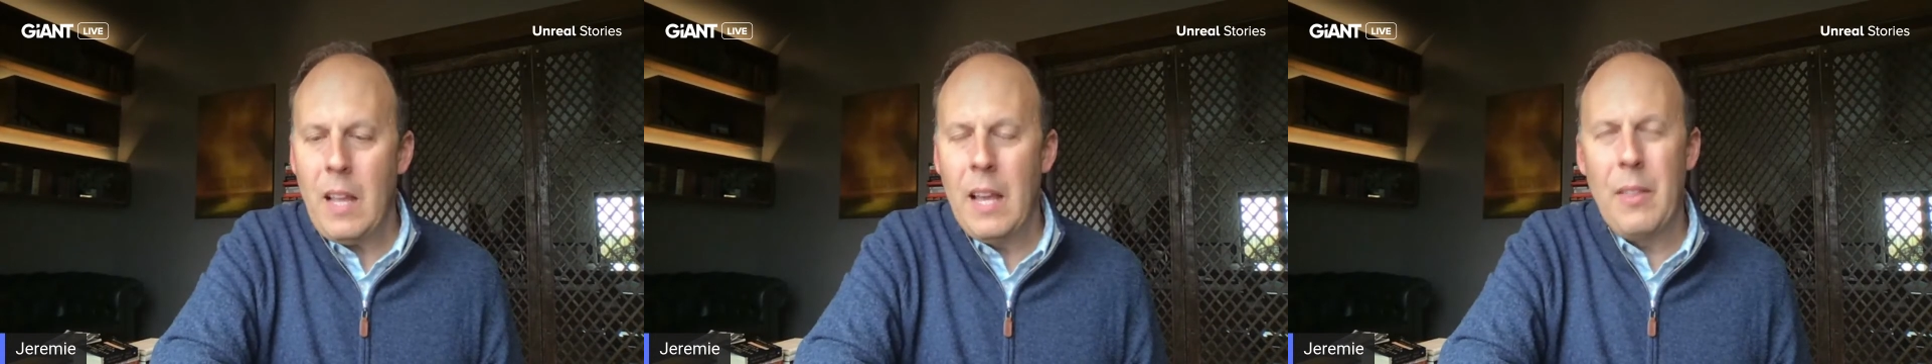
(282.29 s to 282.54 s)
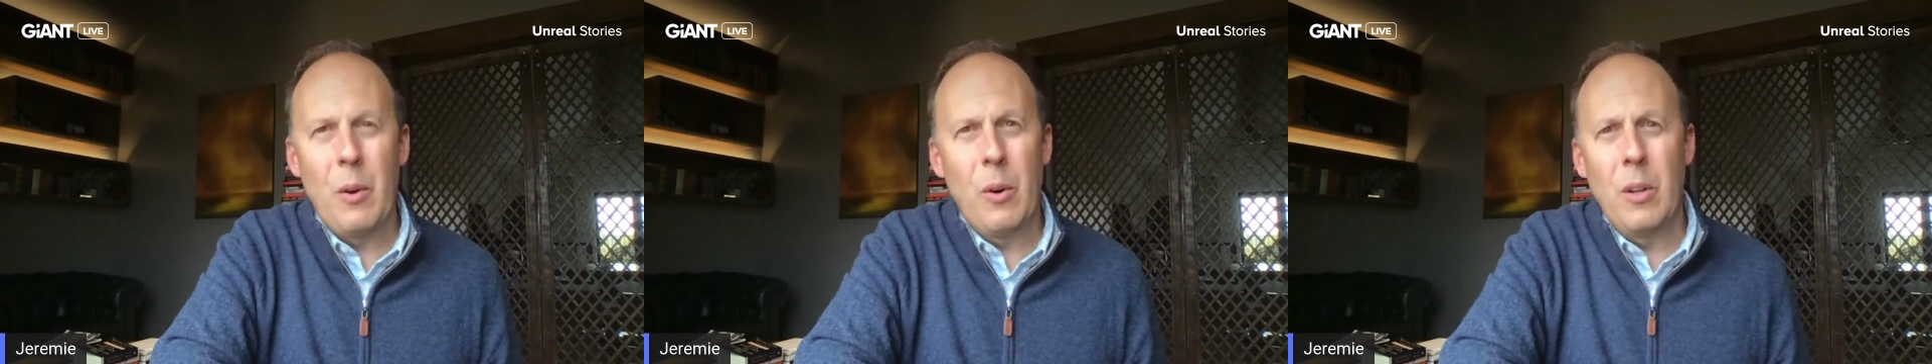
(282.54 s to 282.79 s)

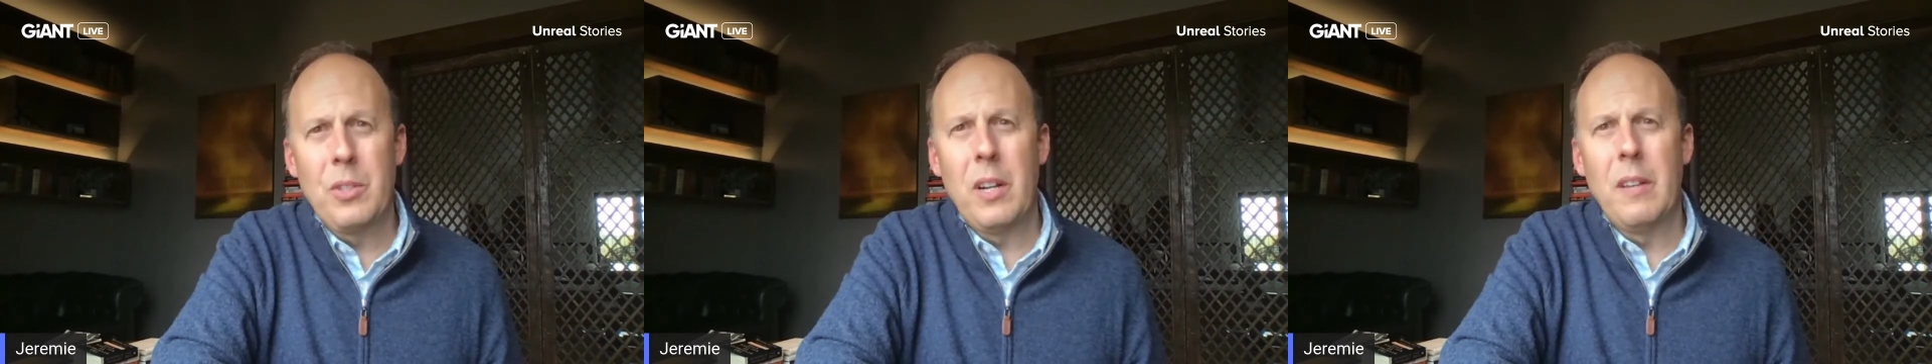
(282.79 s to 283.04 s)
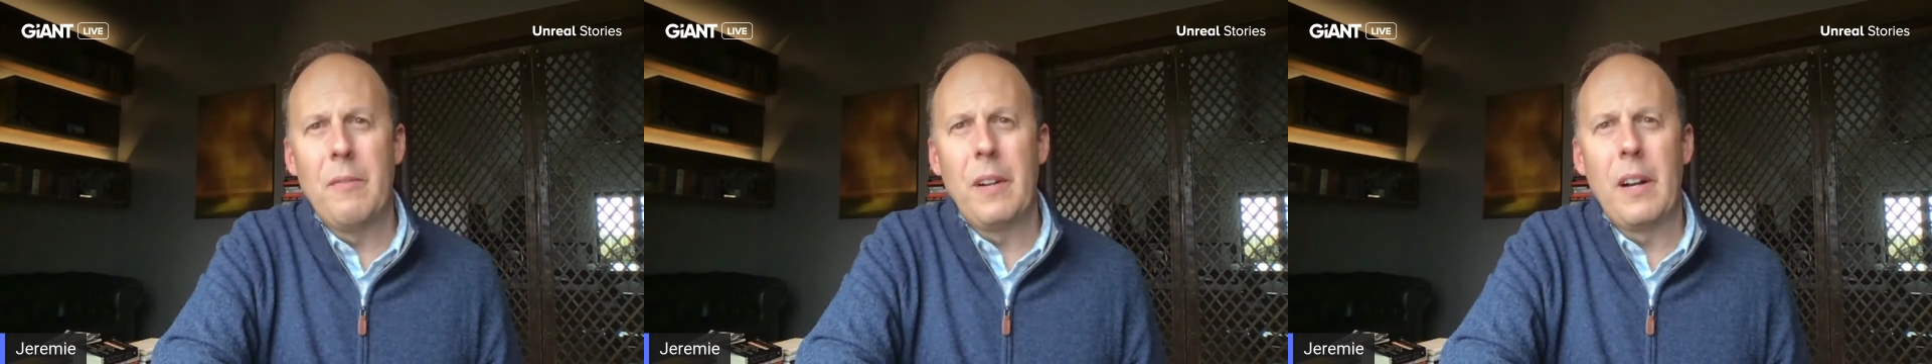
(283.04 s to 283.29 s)
and they were all
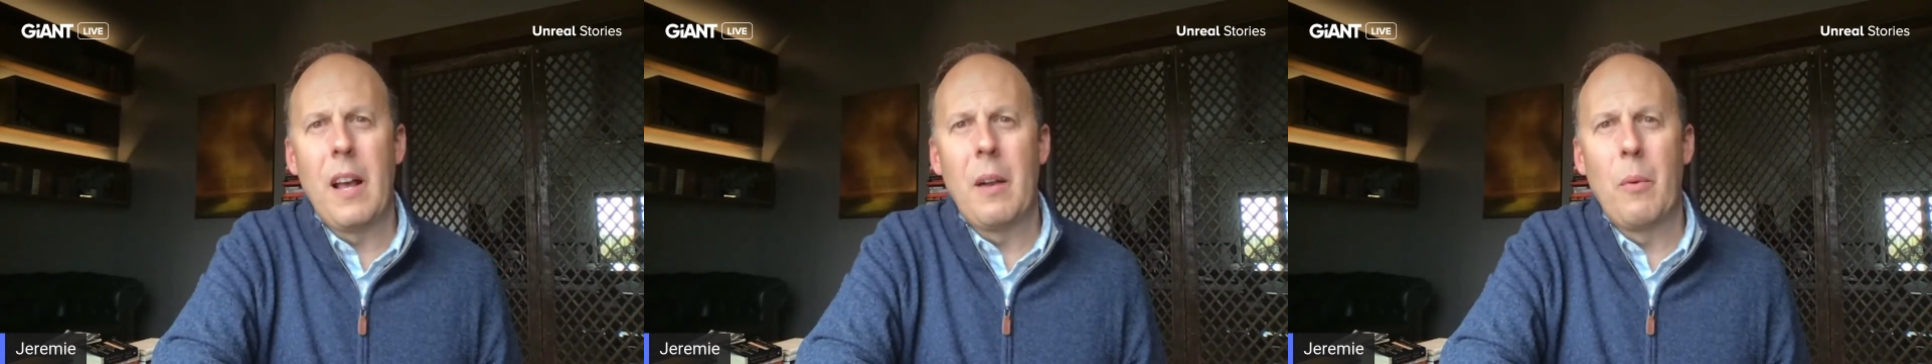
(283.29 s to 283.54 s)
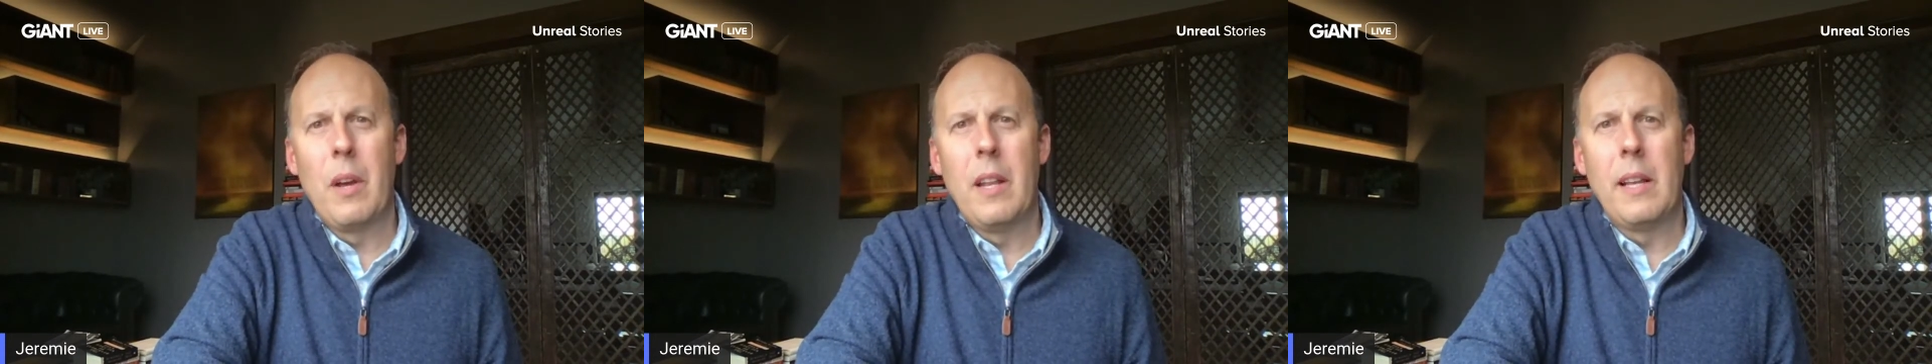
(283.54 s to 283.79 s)
trying to figure out a
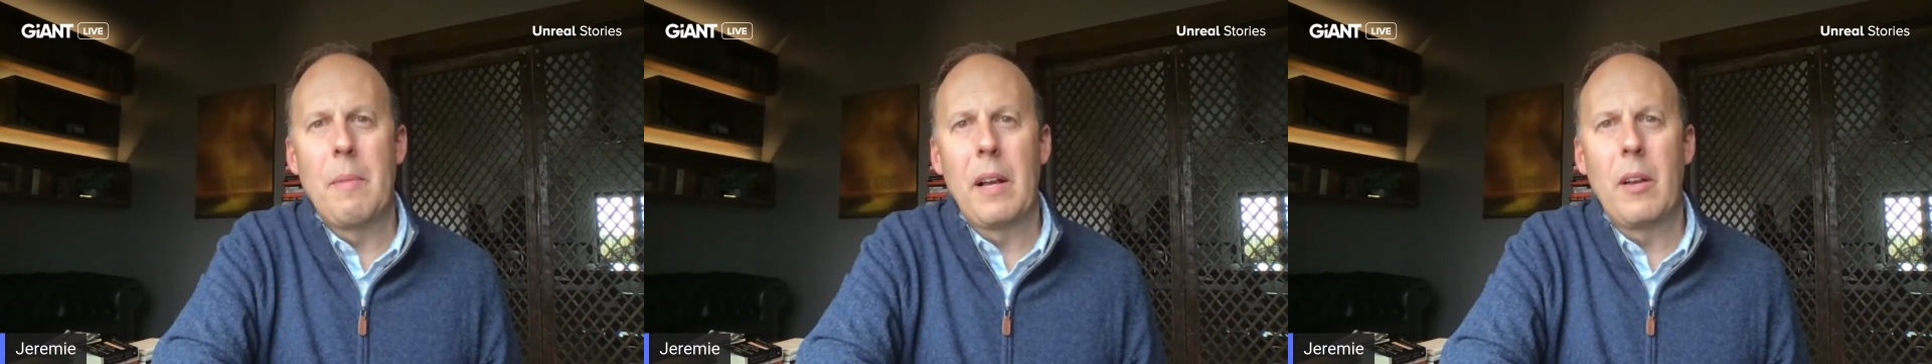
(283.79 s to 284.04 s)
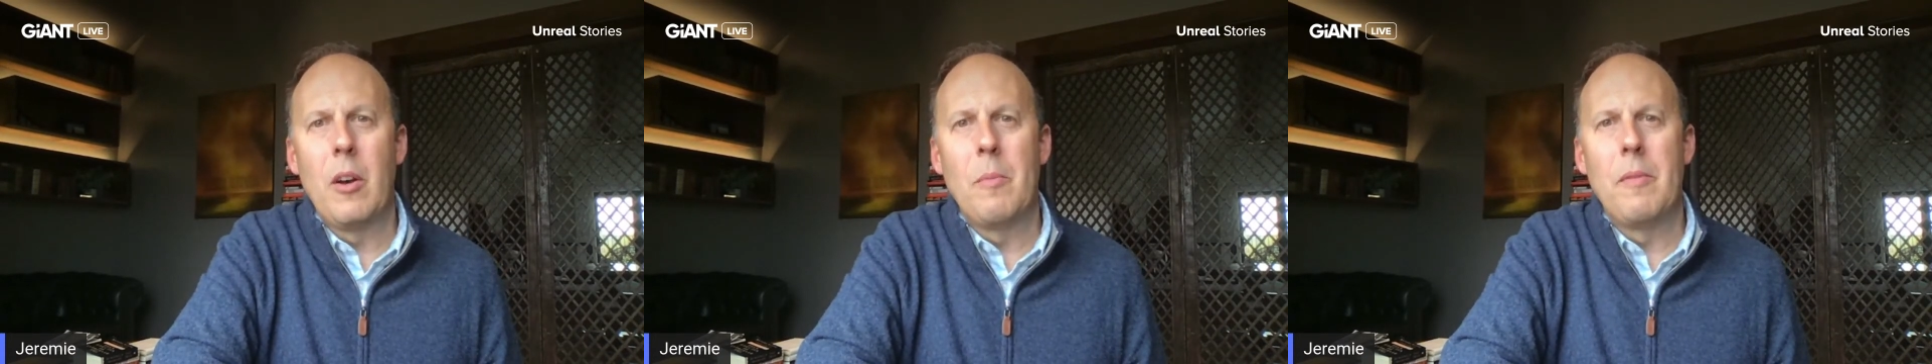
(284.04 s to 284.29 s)
way to get
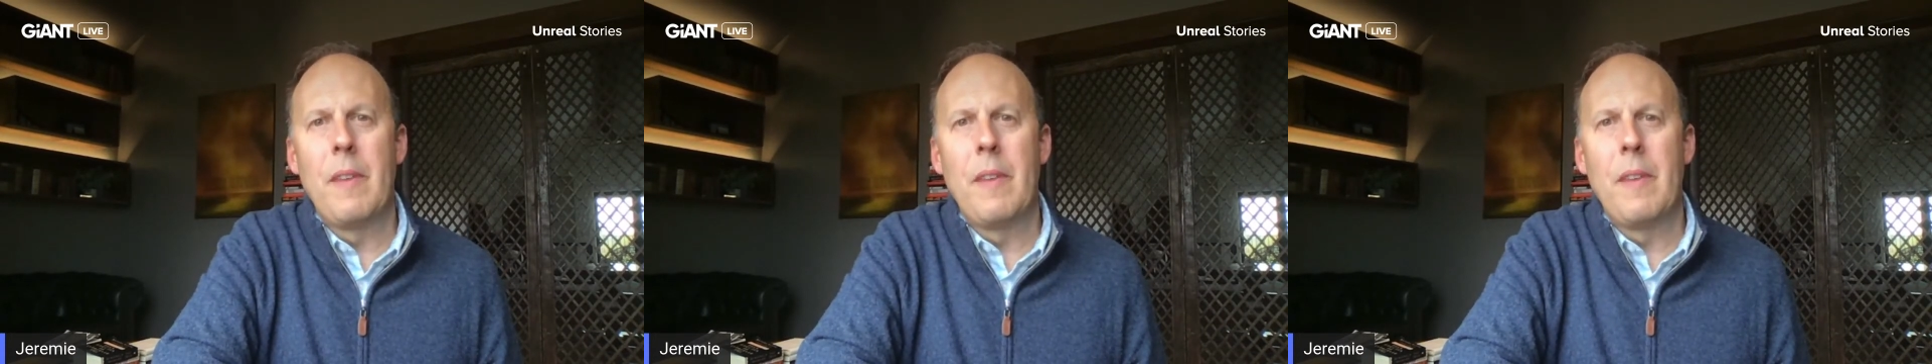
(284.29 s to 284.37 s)
back home.